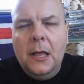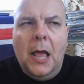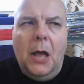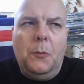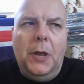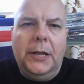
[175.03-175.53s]

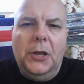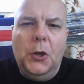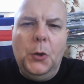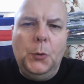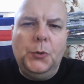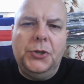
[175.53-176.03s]
and we had a
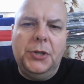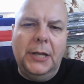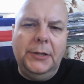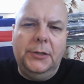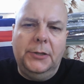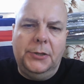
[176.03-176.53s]
huge
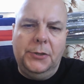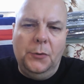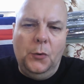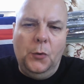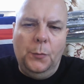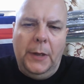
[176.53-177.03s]

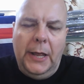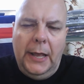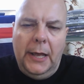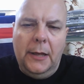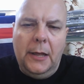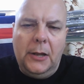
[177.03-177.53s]
thunderstorm
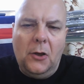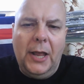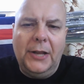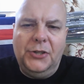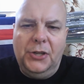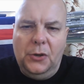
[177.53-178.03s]
here, and
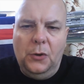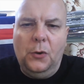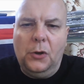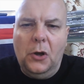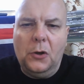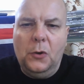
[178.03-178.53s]
I actually
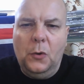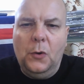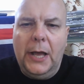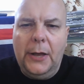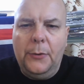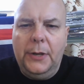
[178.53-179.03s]
got
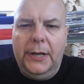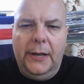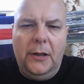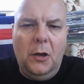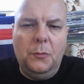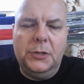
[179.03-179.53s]
caught out in
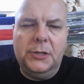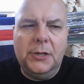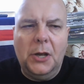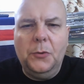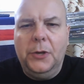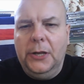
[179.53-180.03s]
it. I was
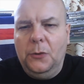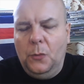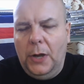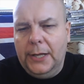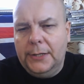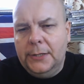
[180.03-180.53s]
soaking
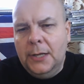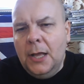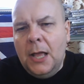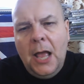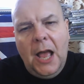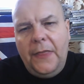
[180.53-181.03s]
wet,
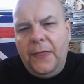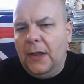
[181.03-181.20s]
and the